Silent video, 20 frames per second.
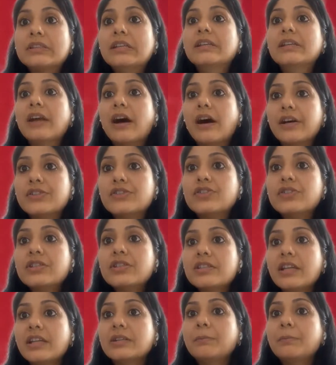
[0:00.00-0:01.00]
the
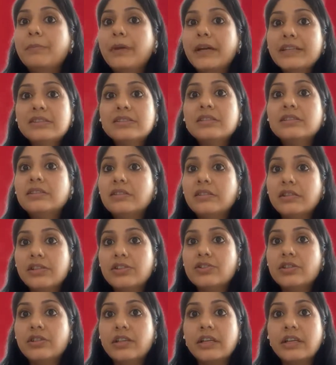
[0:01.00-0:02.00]
largest and the best in the
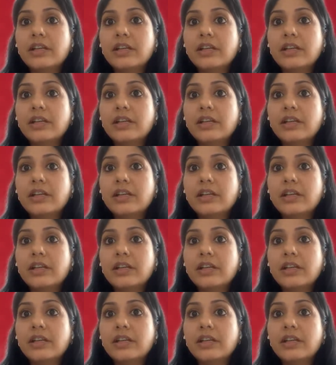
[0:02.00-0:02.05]
region,